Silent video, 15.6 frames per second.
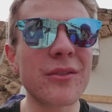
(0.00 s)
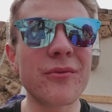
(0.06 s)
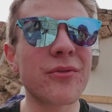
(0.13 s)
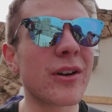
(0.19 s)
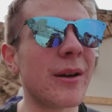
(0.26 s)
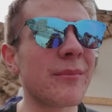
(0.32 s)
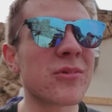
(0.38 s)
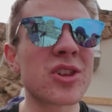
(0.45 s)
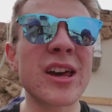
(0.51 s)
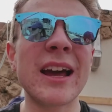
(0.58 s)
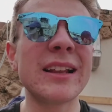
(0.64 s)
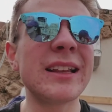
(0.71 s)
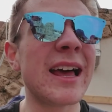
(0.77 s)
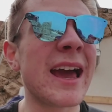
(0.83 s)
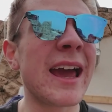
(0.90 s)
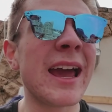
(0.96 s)
from jet
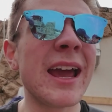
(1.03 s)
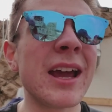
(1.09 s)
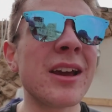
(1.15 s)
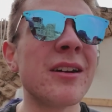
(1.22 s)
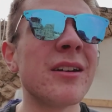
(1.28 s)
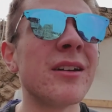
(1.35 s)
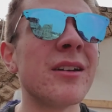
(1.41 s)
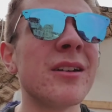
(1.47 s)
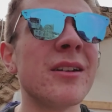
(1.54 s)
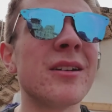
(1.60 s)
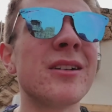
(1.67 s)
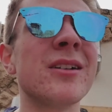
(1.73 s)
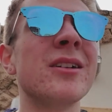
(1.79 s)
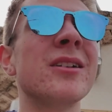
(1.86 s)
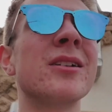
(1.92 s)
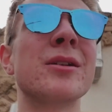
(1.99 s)
lag.
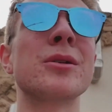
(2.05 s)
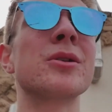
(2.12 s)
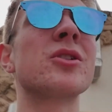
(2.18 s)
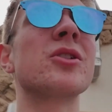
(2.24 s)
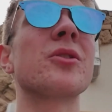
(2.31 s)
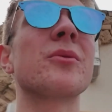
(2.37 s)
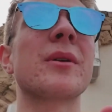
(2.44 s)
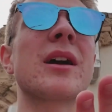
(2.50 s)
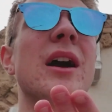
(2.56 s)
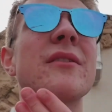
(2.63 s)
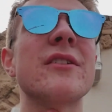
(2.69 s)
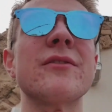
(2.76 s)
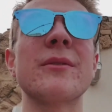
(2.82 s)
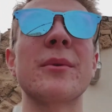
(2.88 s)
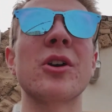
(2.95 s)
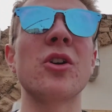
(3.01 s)
Gonna recover
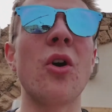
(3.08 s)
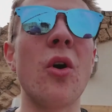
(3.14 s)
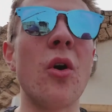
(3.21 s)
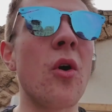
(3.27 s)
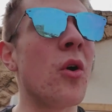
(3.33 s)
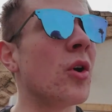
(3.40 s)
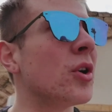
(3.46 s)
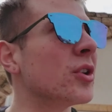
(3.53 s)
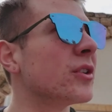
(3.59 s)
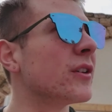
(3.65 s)
from a cold.